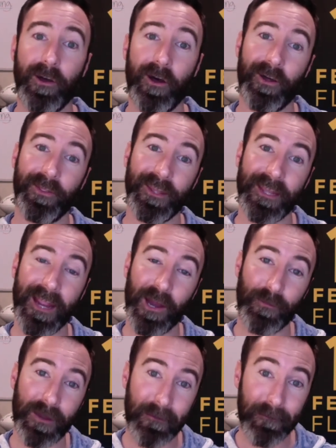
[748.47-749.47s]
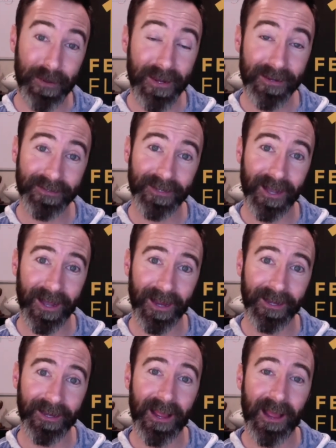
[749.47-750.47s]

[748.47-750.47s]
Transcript: on the Airbnb side,